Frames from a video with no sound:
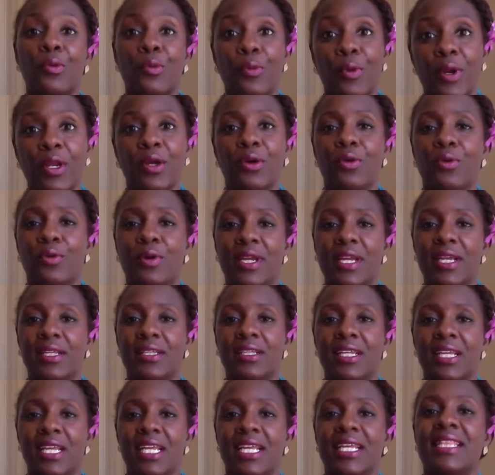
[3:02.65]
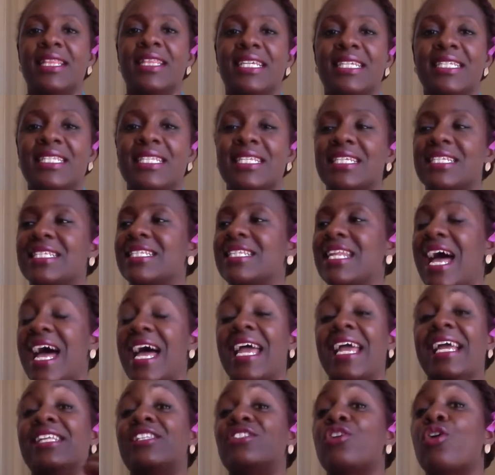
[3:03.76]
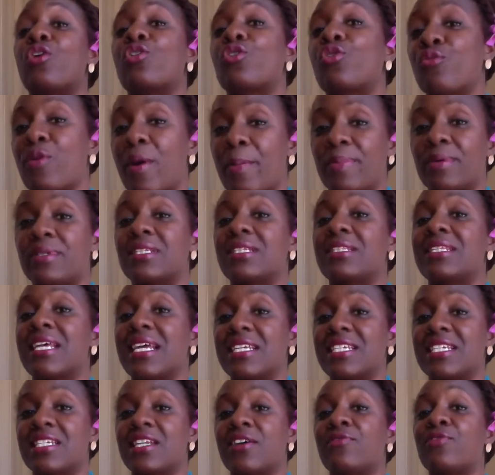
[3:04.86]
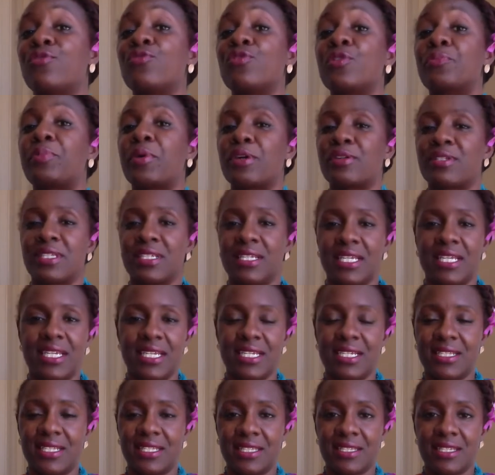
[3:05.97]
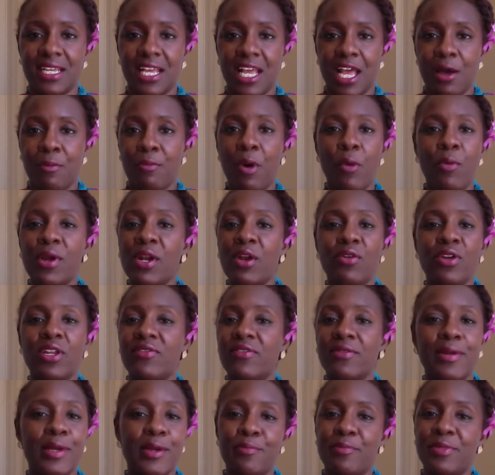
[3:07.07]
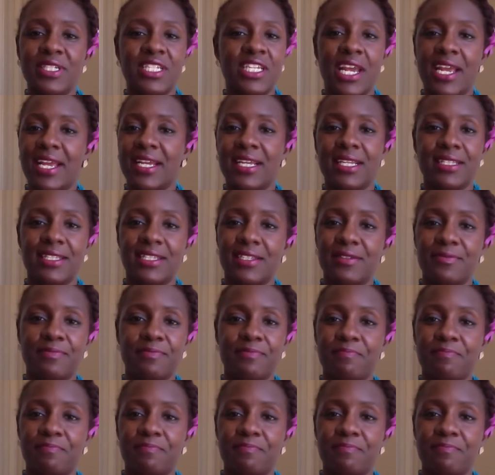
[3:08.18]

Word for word: Real quick. This is not a total representation of who the person is, but we don't even give them a chance.